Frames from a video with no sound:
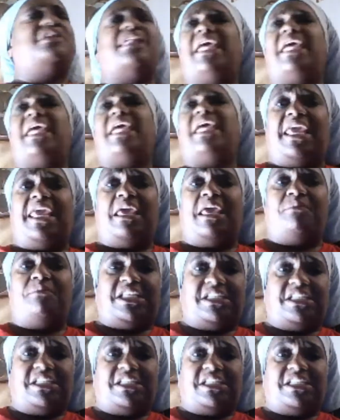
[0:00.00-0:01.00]
her name,
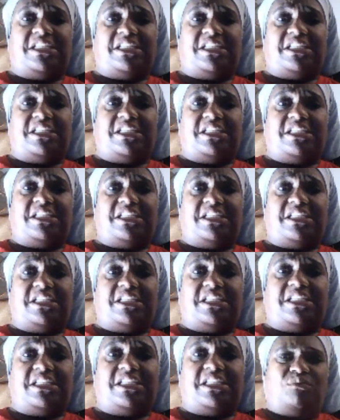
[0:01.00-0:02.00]
Kimmy,
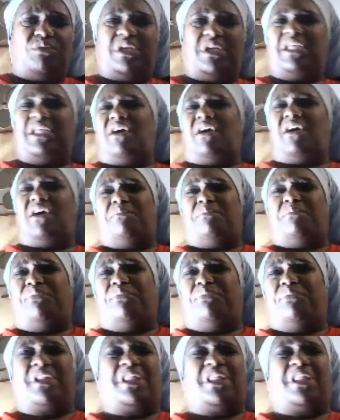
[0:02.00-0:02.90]
what I call her, Pretty